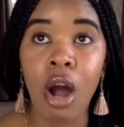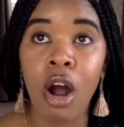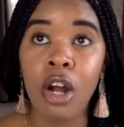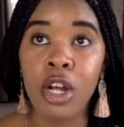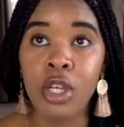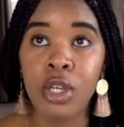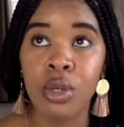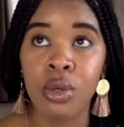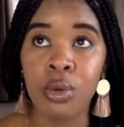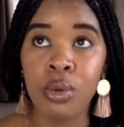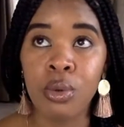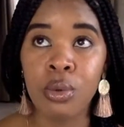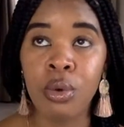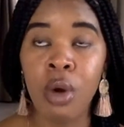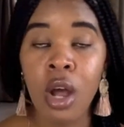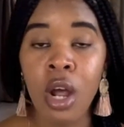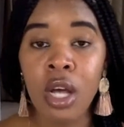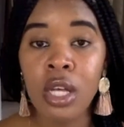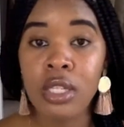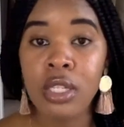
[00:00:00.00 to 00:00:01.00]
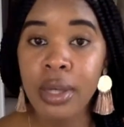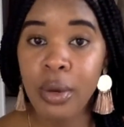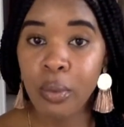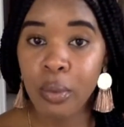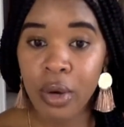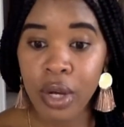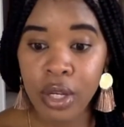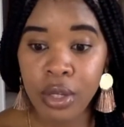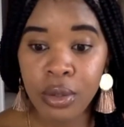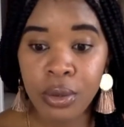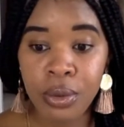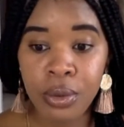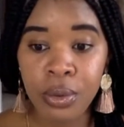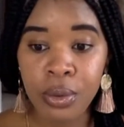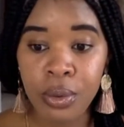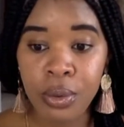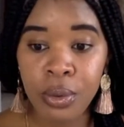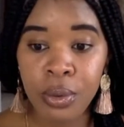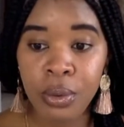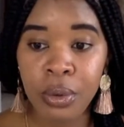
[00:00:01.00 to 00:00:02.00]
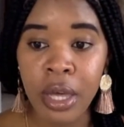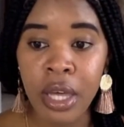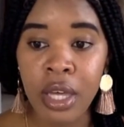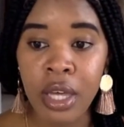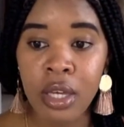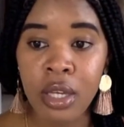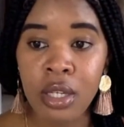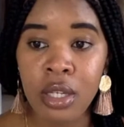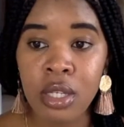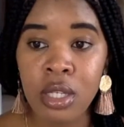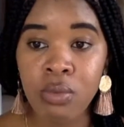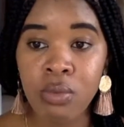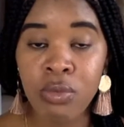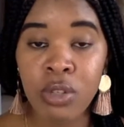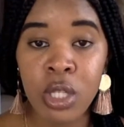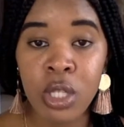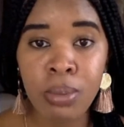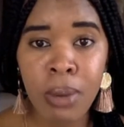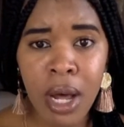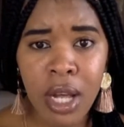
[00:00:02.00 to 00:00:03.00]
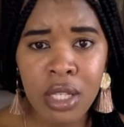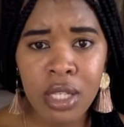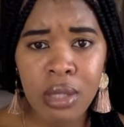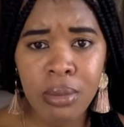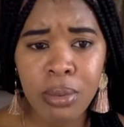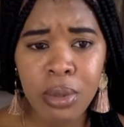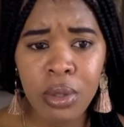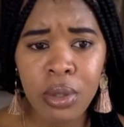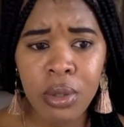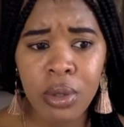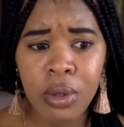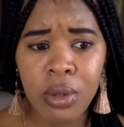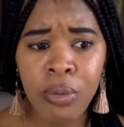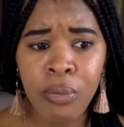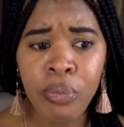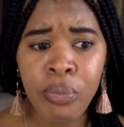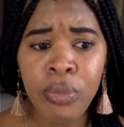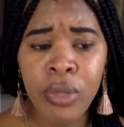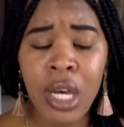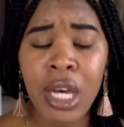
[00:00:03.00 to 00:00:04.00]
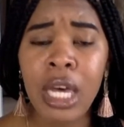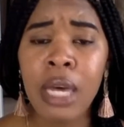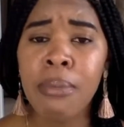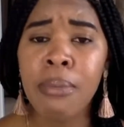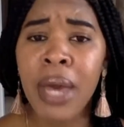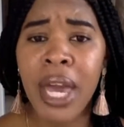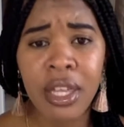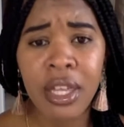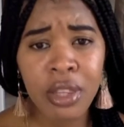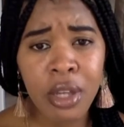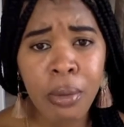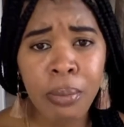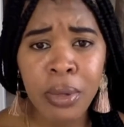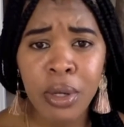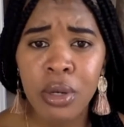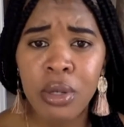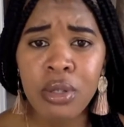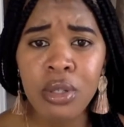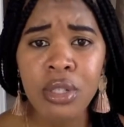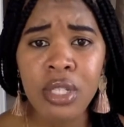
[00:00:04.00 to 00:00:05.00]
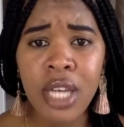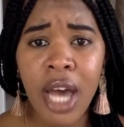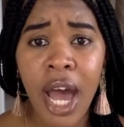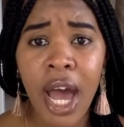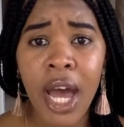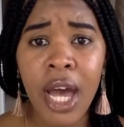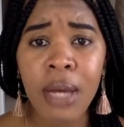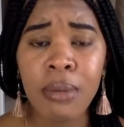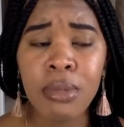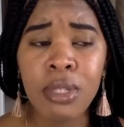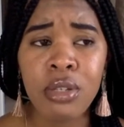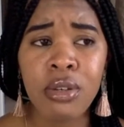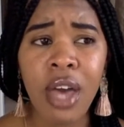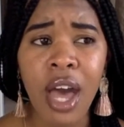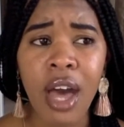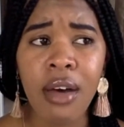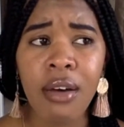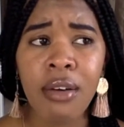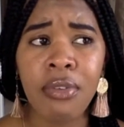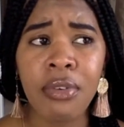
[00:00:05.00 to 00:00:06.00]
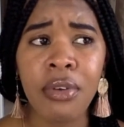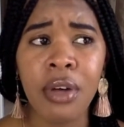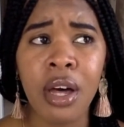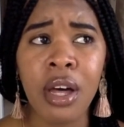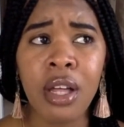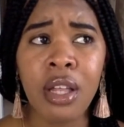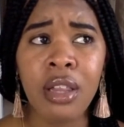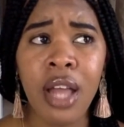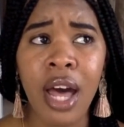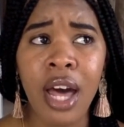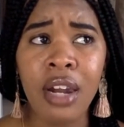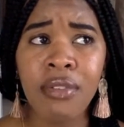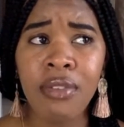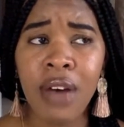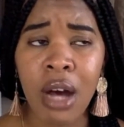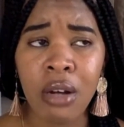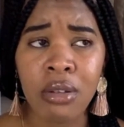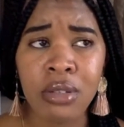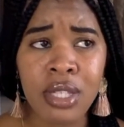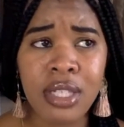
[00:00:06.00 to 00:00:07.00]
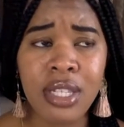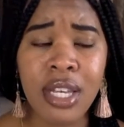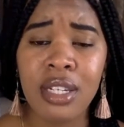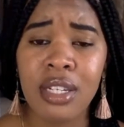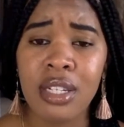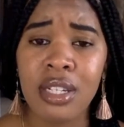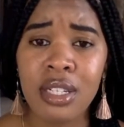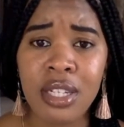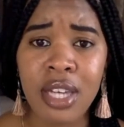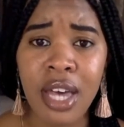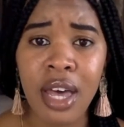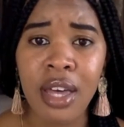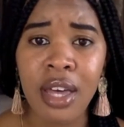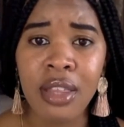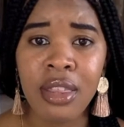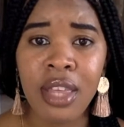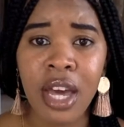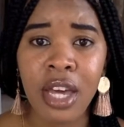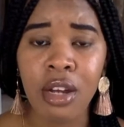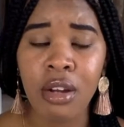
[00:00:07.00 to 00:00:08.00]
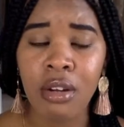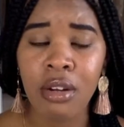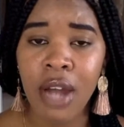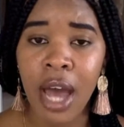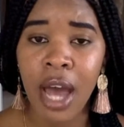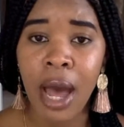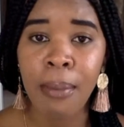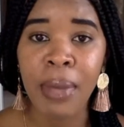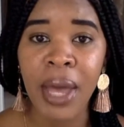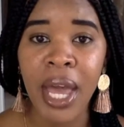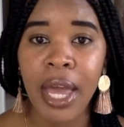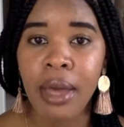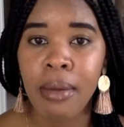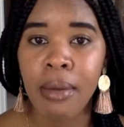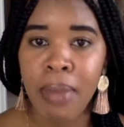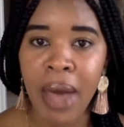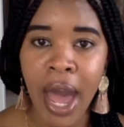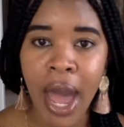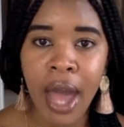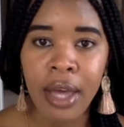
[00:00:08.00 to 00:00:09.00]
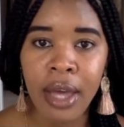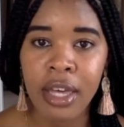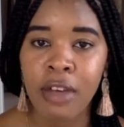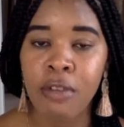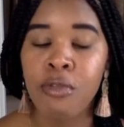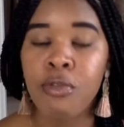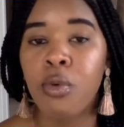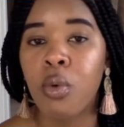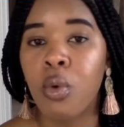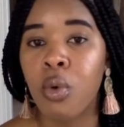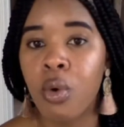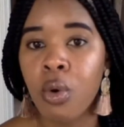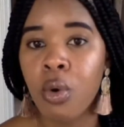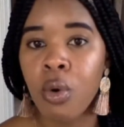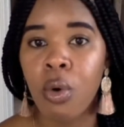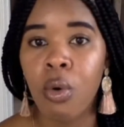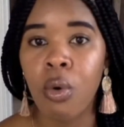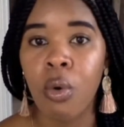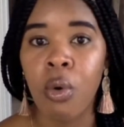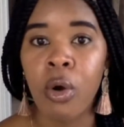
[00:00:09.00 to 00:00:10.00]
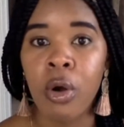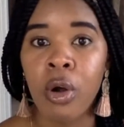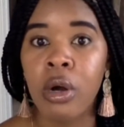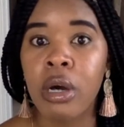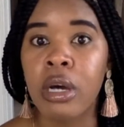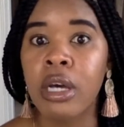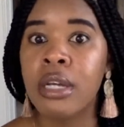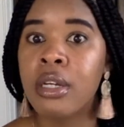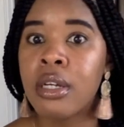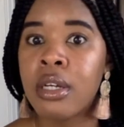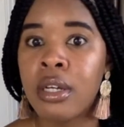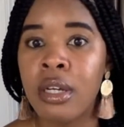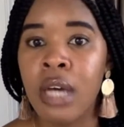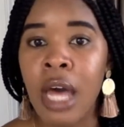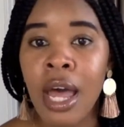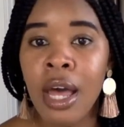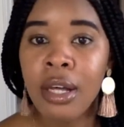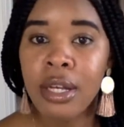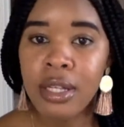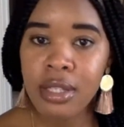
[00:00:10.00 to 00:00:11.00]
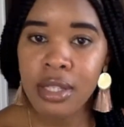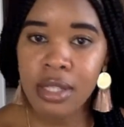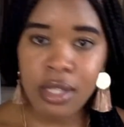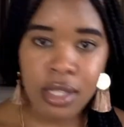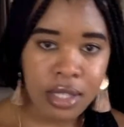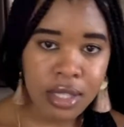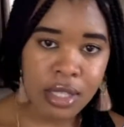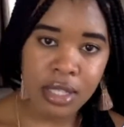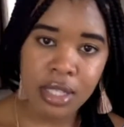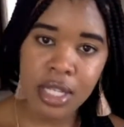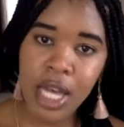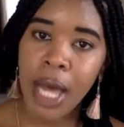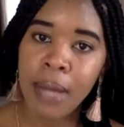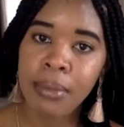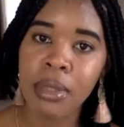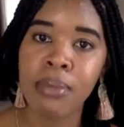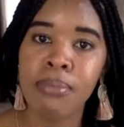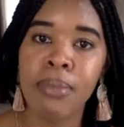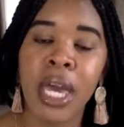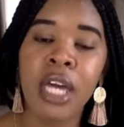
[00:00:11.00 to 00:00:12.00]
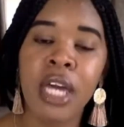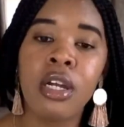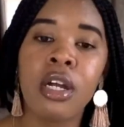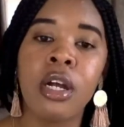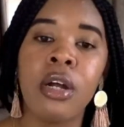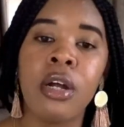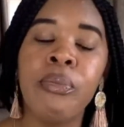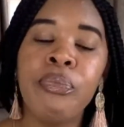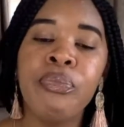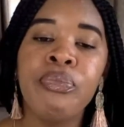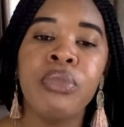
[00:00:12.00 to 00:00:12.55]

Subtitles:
Are you someone who is responsible and paying their bills on time? Do you have a lot of outstanding debt that you're not paying back in full or in a consistent, timely manner?